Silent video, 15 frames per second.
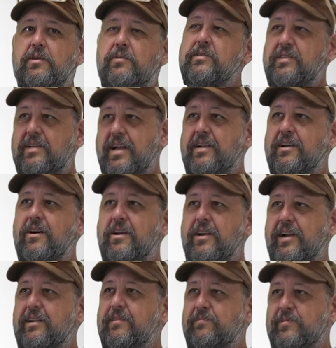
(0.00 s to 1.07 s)
you know, this
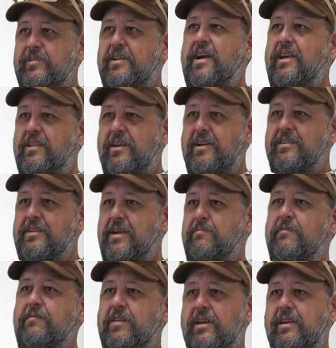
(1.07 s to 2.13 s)
iconic skyline
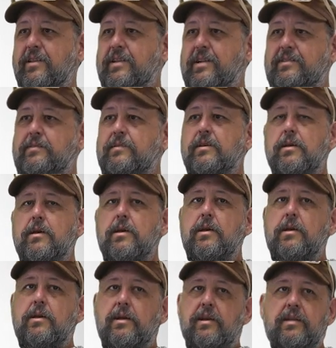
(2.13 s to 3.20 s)
type of thing. And that's,
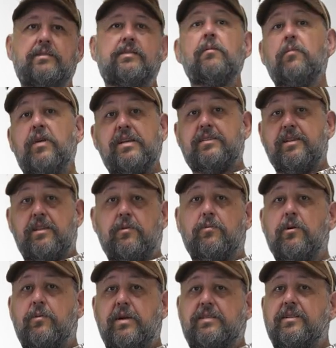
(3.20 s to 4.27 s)
in some ways, I think
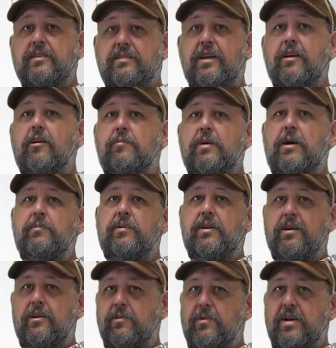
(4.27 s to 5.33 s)
what residents care about, but
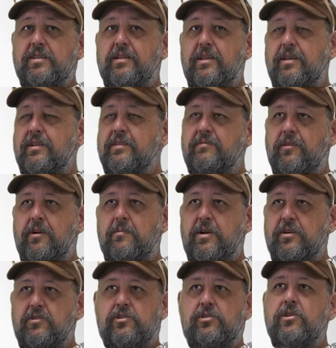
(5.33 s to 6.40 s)
in other ways, I think it's very
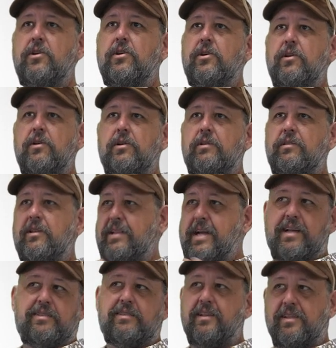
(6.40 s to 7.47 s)
much the
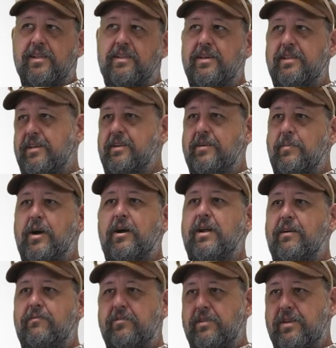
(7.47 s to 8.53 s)
last thing that they think about
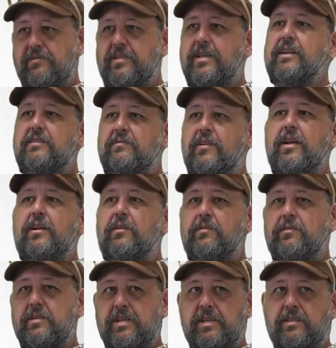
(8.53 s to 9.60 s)
after they've satisfied all
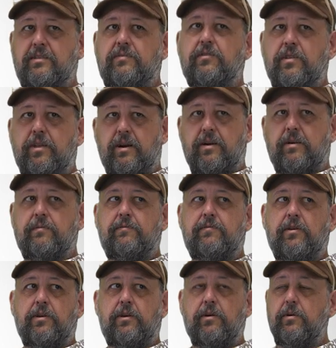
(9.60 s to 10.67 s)
the needs for their,
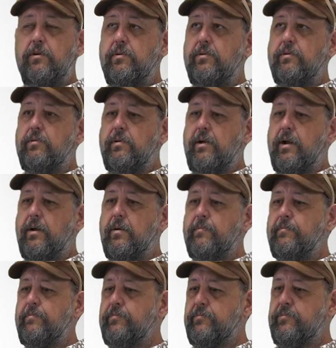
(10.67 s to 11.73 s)
for their own
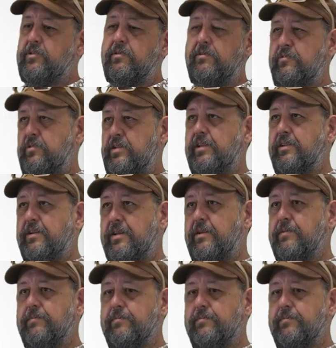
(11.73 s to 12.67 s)
um, sort of utility.